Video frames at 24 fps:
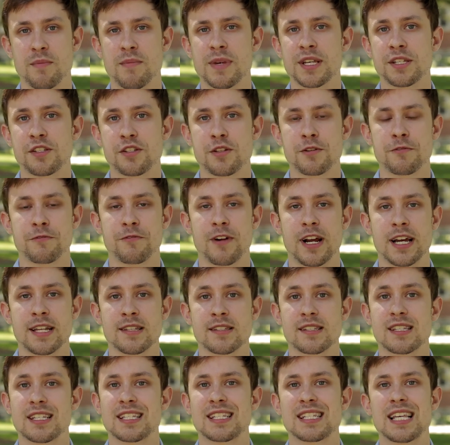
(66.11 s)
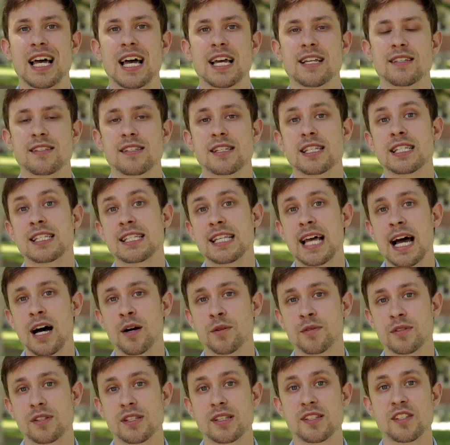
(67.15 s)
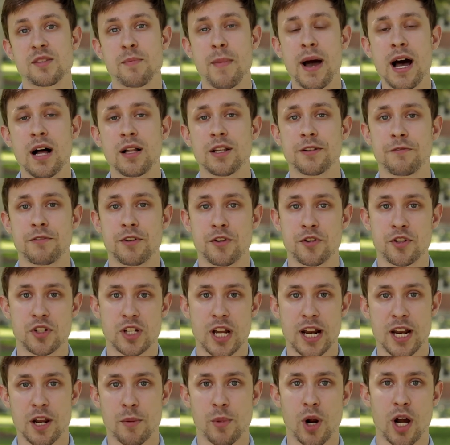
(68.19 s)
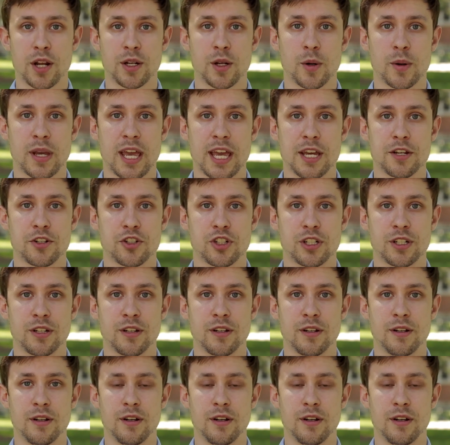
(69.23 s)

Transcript: miss their friends, the sights, the sounds, the smell of their study abroad location.